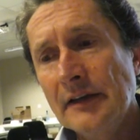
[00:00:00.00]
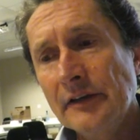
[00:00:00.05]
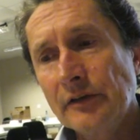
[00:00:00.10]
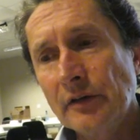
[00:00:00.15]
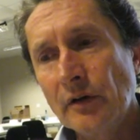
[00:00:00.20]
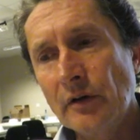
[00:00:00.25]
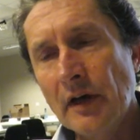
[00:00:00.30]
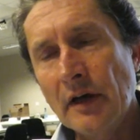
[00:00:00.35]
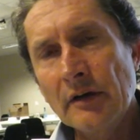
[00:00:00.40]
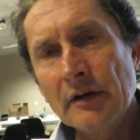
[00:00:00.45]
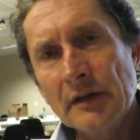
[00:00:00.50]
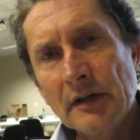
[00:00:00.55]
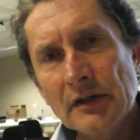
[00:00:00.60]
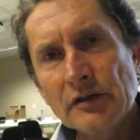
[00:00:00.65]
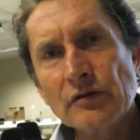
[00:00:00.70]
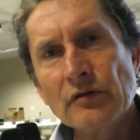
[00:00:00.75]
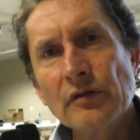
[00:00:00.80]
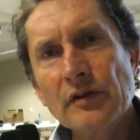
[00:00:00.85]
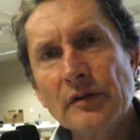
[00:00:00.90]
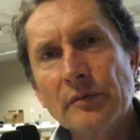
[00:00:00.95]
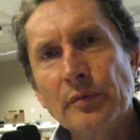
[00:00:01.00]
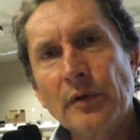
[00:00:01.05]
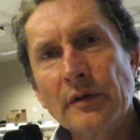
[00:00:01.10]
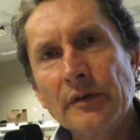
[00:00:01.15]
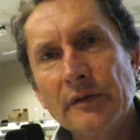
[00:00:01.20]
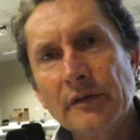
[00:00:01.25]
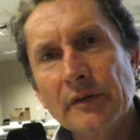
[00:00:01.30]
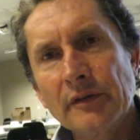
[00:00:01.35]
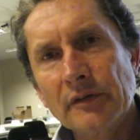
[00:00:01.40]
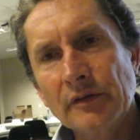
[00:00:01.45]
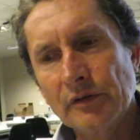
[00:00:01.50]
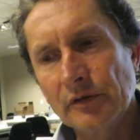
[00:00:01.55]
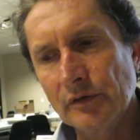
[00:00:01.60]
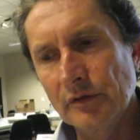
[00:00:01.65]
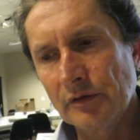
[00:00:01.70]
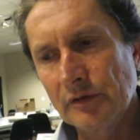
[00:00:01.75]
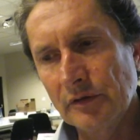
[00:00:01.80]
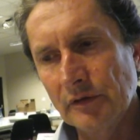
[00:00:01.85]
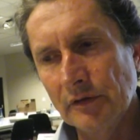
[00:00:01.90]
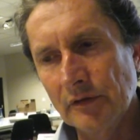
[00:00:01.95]
So our initial response is
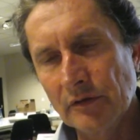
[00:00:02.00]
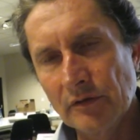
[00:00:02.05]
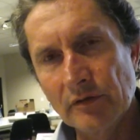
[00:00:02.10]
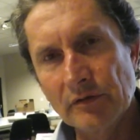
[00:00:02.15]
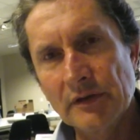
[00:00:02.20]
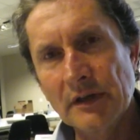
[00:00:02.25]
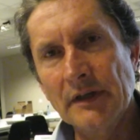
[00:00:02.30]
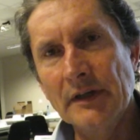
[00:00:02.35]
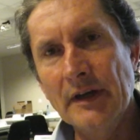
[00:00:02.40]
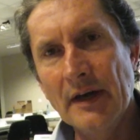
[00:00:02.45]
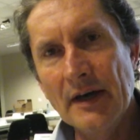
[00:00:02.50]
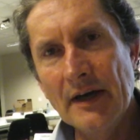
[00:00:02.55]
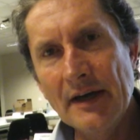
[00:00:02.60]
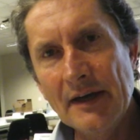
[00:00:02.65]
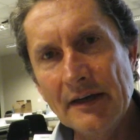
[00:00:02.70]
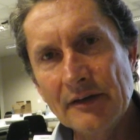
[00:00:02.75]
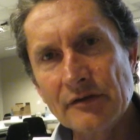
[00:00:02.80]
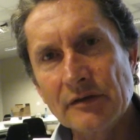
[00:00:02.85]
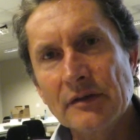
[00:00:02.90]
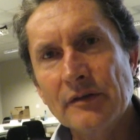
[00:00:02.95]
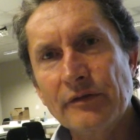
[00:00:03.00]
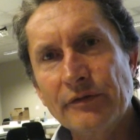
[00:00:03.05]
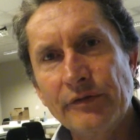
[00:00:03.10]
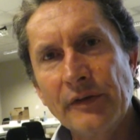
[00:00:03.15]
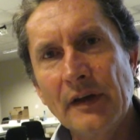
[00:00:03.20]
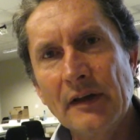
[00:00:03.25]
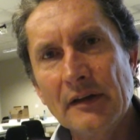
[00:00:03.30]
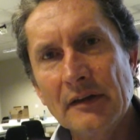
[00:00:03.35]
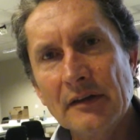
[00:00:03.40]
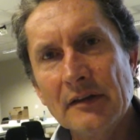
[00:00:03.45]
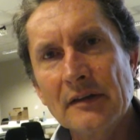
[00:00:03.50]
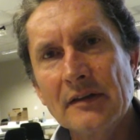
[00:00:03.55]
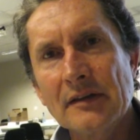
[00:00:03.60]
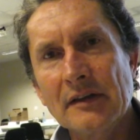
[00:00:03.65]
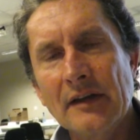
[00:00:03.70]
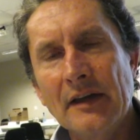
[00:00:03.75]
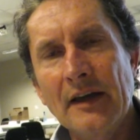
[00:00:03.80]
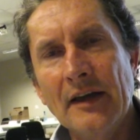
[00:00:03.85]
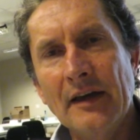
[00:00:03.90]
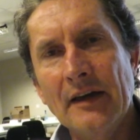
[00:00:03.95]
to deny, to defend,
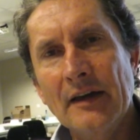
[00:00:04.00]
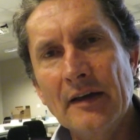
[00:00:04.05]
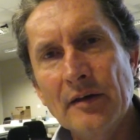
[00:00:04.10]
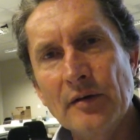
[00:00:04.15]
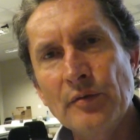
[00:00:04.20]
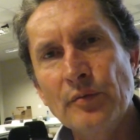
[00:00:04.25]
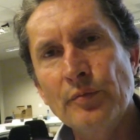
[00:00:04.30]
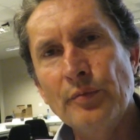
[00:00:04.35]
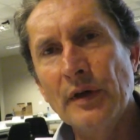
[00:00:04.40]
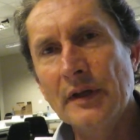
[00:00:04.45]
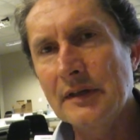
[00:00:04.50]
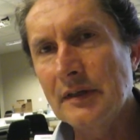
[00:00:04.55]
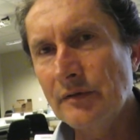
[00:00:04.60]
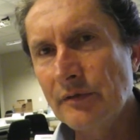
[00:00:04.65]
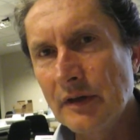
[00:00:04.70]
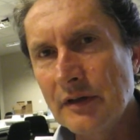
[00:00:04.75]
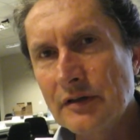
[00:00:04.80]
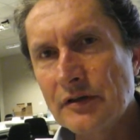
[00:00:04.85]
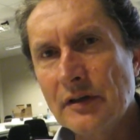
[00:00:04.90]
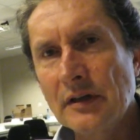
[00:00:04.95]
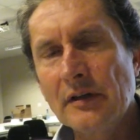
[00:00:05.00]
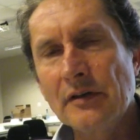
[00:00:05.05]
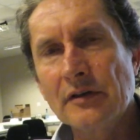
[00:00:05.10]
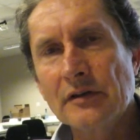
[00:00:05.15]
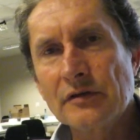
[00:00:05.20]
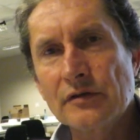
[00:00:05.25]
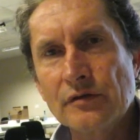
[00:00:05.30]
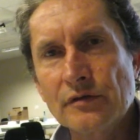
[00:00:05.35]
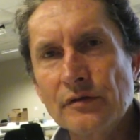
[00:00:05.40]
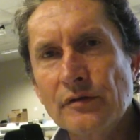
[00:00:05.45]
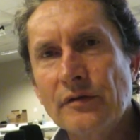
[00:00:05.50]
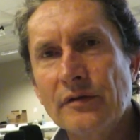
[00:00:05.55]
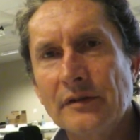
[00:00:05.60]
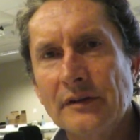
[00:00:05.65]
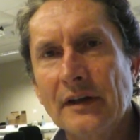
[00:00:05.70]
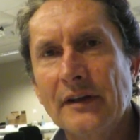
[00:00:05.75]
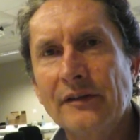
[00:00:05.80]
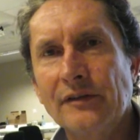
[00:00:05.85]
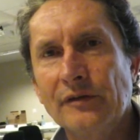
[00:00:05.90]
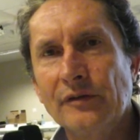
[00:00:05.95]
but eventually the truth
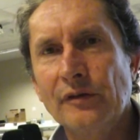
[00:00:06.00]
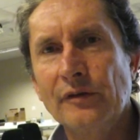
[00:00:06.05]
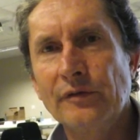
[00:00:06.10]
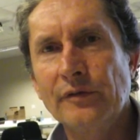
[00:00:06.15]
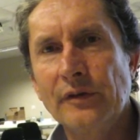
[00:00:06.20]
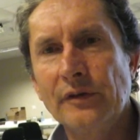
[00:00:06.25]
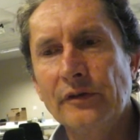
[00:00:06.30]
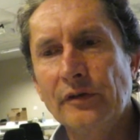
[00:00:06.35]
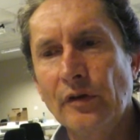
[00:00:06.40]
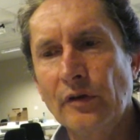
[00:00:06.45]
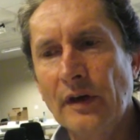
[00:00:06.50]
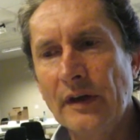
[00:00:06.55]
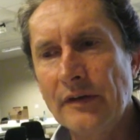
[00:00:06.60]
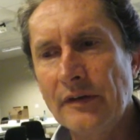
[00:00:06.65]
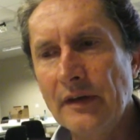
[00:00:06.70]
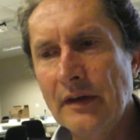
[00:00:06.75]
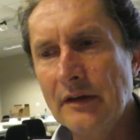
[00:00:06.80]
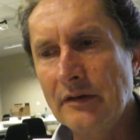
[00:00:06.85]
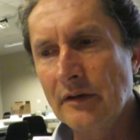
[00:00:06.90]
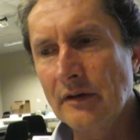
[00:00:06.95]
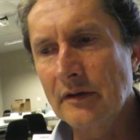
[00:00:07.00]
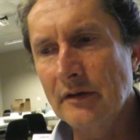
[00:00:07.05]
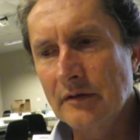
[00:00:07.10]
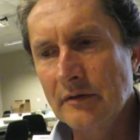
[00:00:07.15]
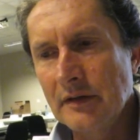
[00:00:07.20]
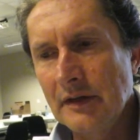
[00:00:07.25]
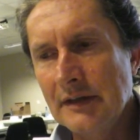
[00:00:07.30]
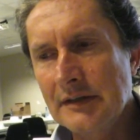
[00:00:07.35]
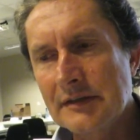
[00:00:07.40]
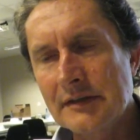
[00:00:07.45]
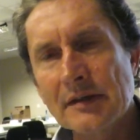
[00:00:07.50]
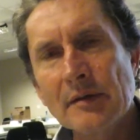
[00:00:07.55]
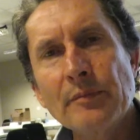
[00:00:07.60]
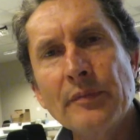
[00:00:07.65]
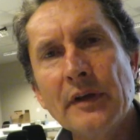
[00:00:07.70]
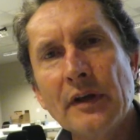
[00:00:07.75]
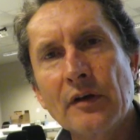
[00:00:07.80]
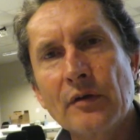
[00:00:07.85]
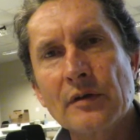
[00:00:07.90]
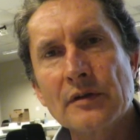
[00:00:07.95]
does surface. So I think that it's
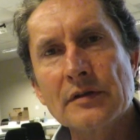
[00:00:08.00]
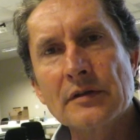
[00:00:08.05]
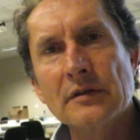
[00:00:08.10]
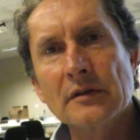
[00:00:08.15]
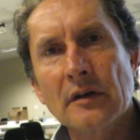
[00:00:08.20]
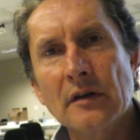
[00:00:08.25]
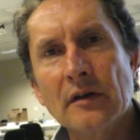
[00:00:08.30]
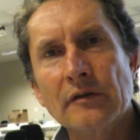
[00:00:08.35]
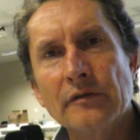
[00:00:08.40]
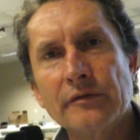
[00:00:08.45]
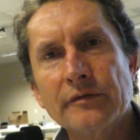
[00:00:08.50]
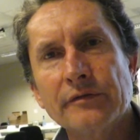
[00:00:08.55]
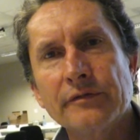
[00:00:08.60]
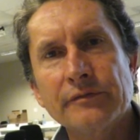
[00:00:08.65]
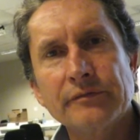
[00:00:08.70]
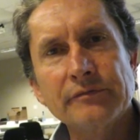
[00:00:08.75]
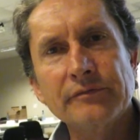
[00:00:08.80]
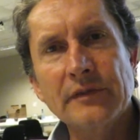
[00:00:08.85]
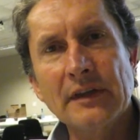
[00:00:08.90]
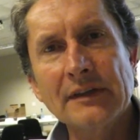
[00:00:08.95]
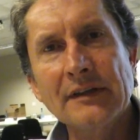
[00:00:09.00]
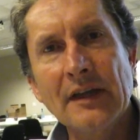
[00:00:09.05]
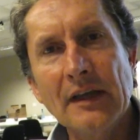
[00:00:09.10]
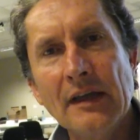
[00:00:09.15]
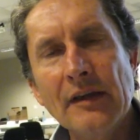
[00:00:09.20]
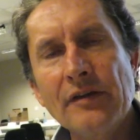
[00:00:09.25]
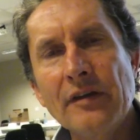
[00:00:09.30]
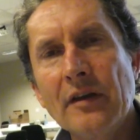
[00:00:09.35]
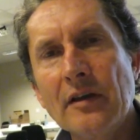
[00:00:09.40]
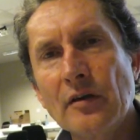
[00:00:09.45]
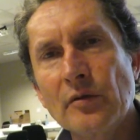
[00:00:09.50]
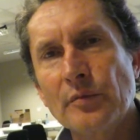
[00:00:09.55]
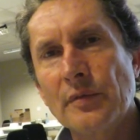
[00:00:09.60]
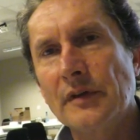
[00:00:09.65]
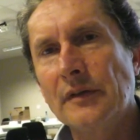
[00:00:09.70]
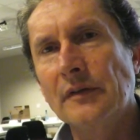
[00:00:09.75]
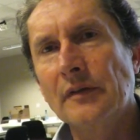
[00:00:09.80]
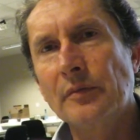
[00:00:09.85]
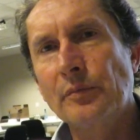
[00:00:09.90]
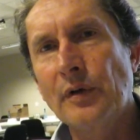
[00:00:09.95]
simply a question of that ethical
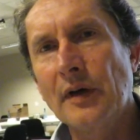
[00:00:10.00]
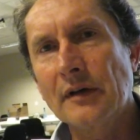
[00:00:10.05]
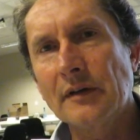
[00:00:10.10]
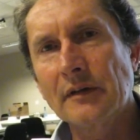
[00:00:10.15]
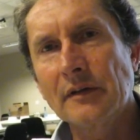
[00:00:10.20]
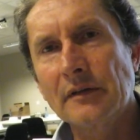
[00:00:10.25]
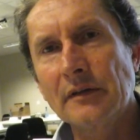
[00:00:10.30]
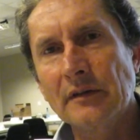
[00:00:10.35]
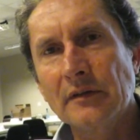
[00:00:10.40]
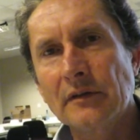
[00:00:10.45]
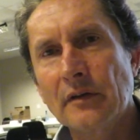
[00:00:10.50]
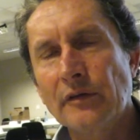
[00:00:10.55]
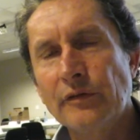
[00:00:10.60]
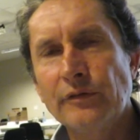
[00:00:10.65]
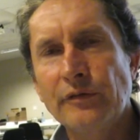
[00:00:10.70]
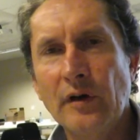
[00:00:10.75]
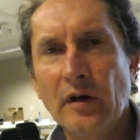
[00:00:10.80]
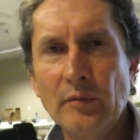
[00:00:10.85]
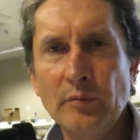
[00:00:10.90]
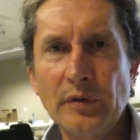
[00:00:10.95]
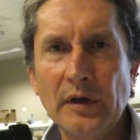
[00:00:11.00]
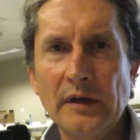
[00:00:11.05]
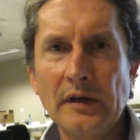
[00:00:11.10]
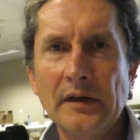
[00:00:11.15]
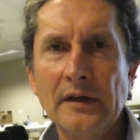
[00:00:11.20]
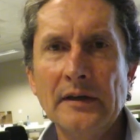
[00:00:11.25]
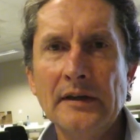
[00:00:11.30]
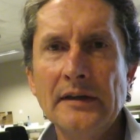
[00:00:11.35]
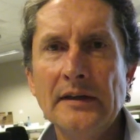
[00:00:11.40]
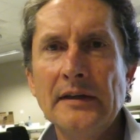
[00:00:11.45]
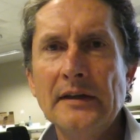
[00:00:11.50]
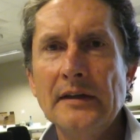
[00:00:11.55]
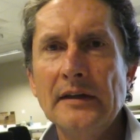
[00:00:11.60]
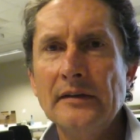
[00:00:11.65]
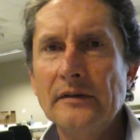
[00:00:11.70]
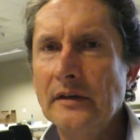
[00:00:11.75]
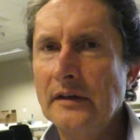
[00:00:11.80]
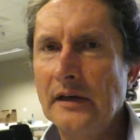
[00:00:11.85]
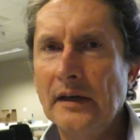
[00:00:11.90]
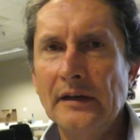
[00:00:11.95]
business practices are far better
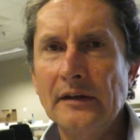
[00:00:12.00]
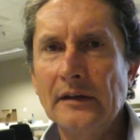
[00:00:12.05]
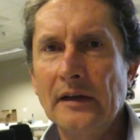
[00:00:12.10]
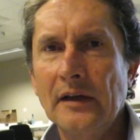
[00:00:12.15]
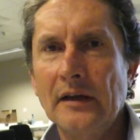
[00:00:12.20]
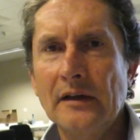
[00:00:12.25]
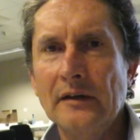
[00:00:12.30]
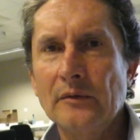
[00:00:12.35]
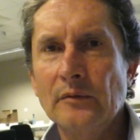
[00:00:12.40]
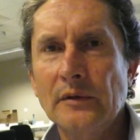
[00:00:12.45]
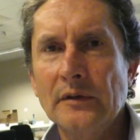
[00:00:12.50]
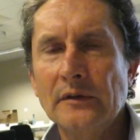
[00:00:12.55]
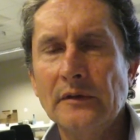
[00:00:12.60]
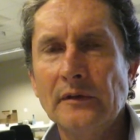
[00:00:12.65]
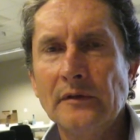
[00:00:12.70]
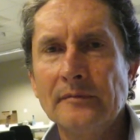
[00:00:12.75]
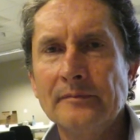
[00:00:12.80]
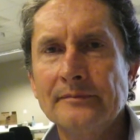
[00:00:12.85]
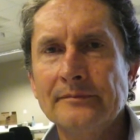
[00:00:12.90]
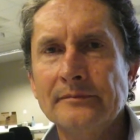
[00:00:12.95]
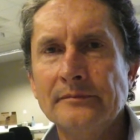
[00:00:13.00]
than underhand ones.